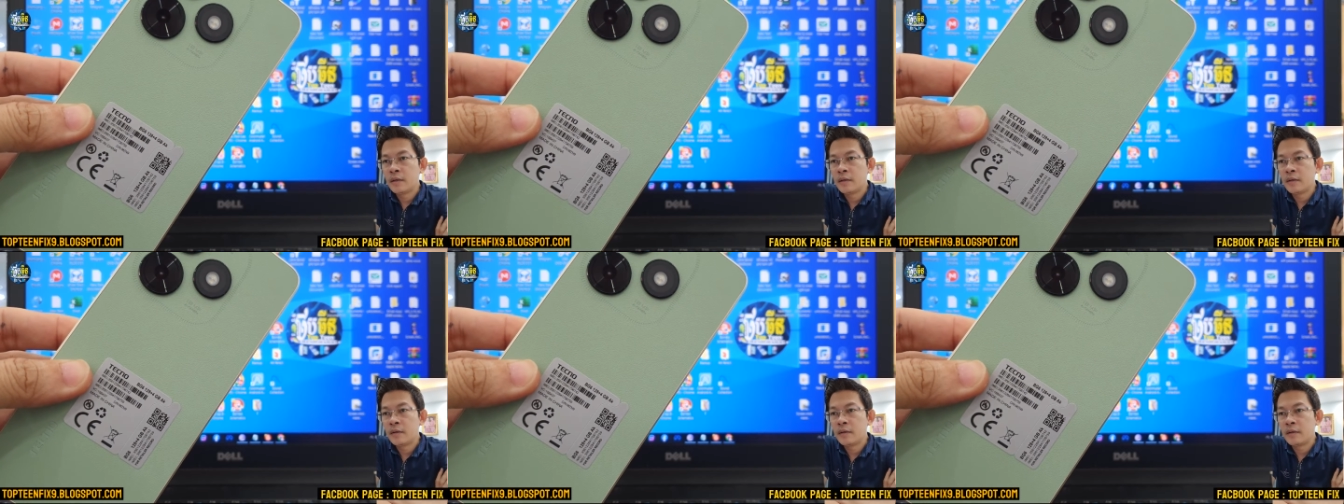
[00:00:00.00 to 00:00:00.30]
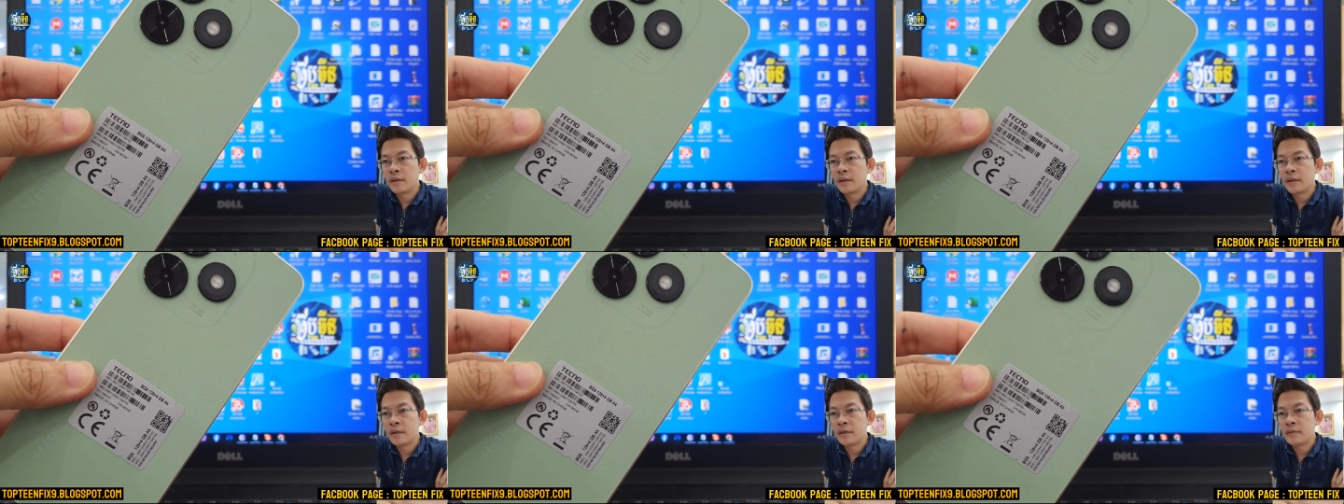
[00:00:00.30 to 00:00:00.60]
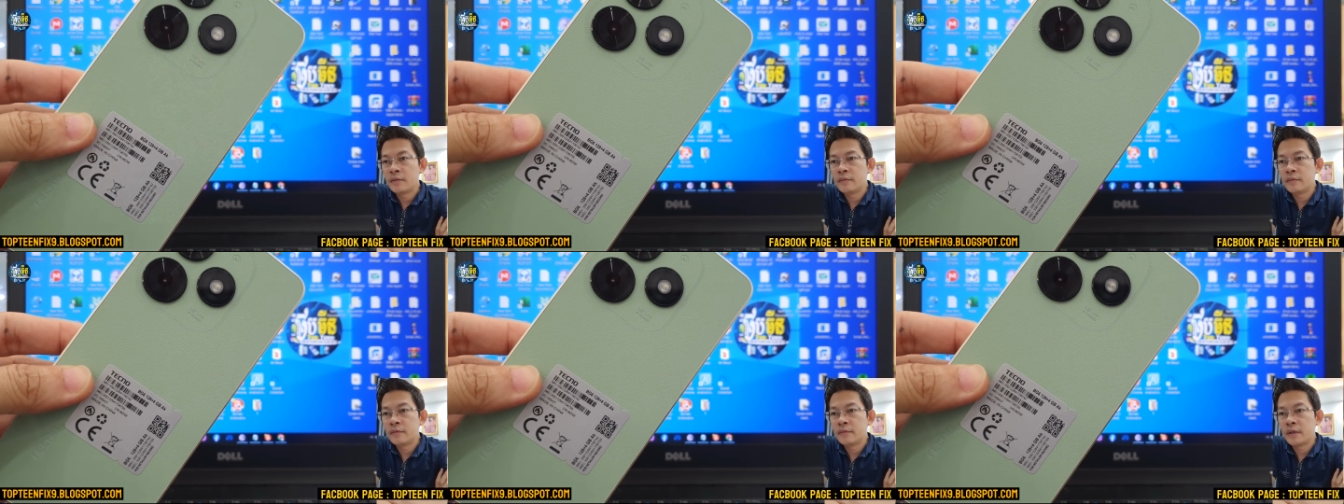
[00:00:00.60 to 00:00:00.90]

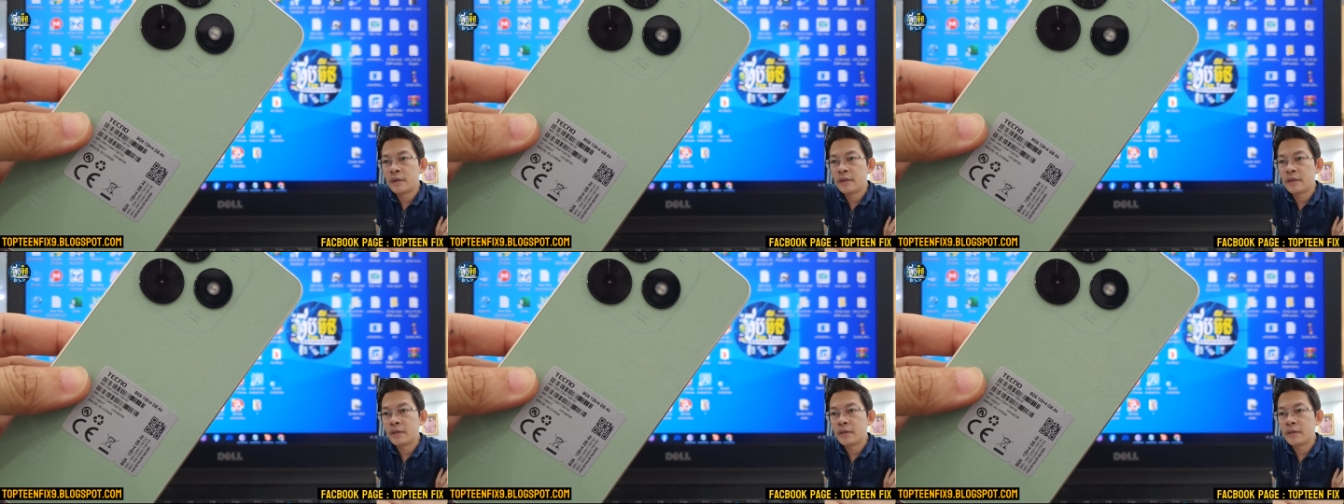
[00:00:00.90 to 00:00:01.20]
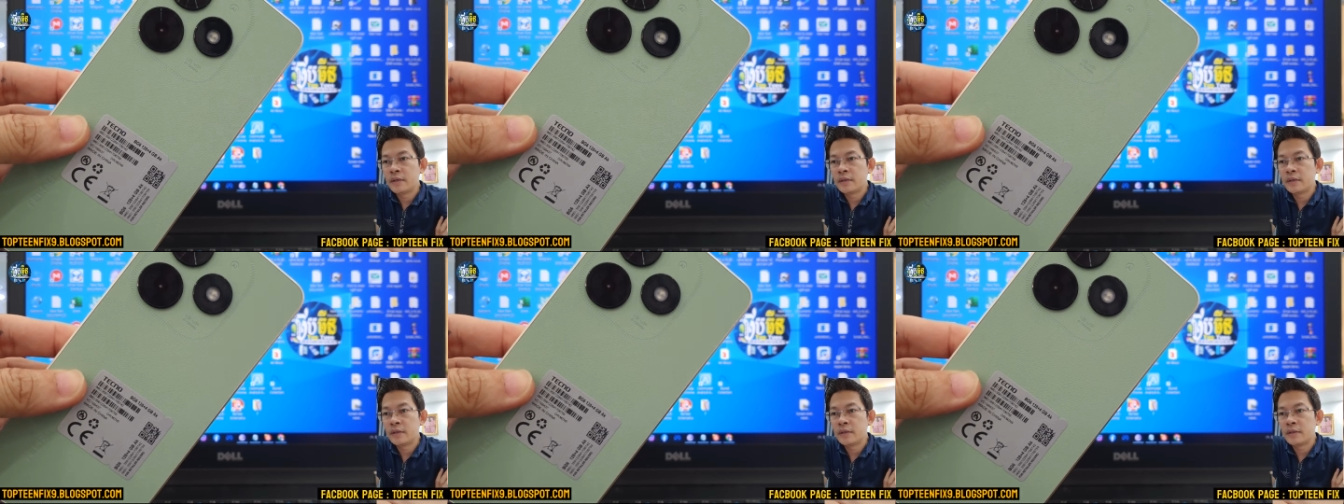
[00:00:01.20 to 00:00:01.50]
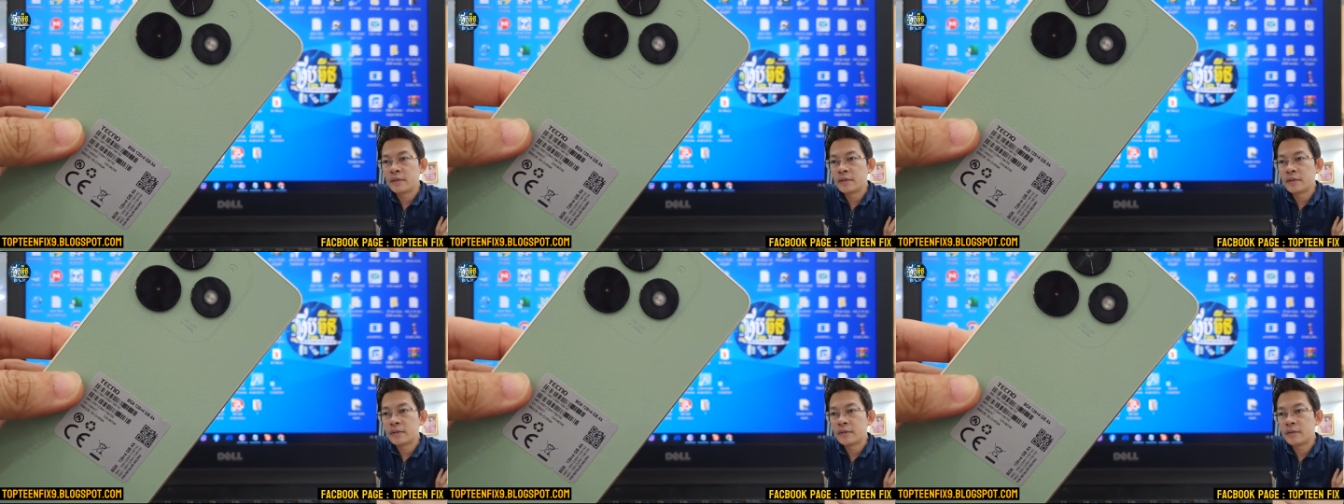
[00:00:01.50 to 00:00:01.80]
Okay, right here
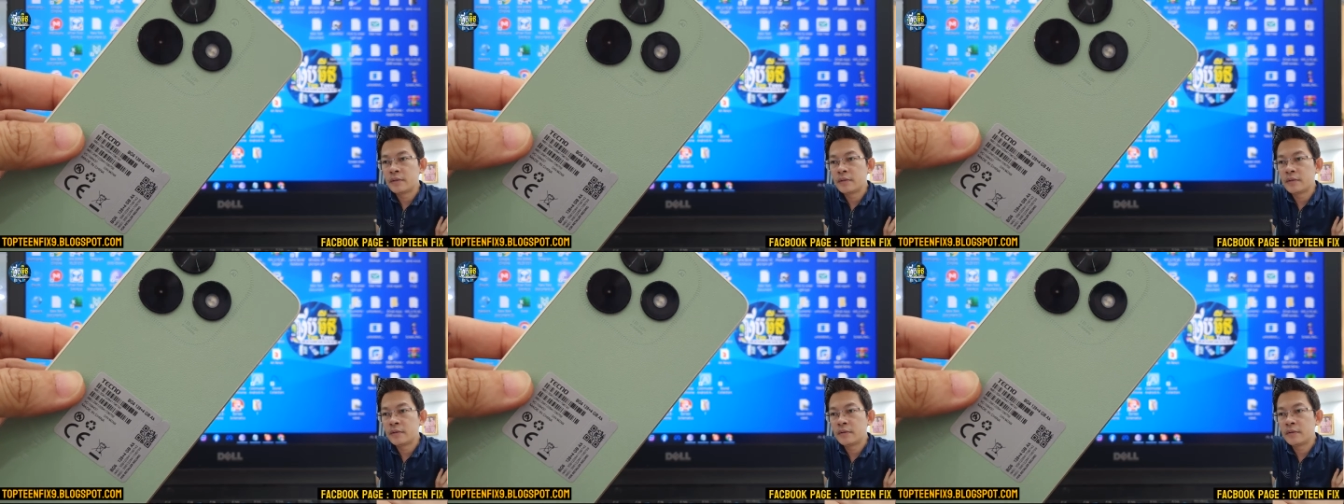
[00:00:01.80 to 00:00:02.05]
is